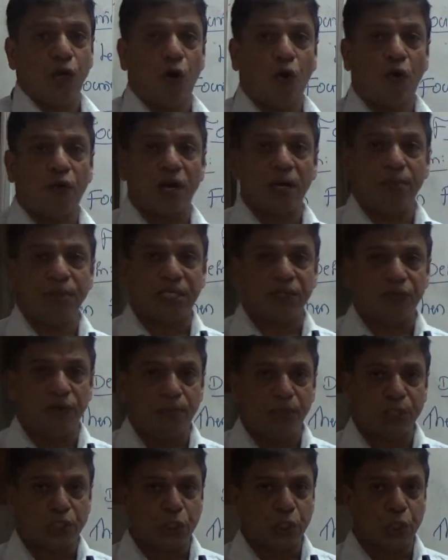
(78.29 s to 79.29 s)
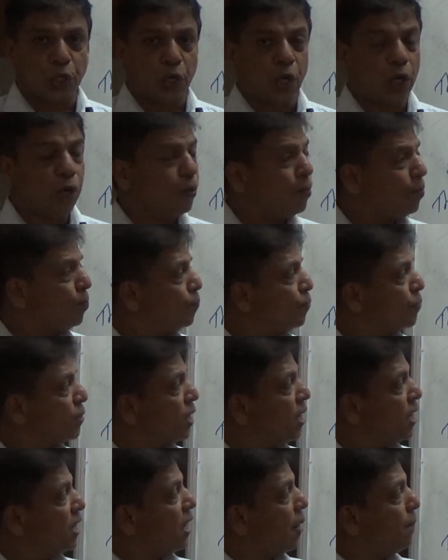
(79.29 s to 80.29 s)
Lower limit will be 0
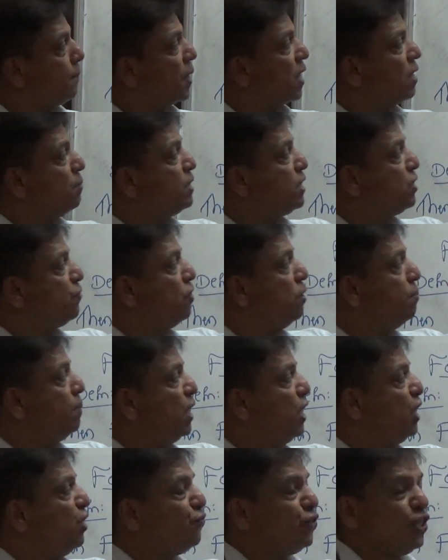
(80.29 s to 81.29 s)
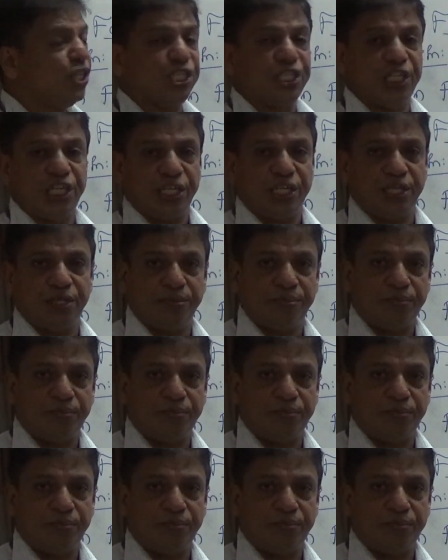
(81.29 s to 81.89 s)
and upper limit will be infinity.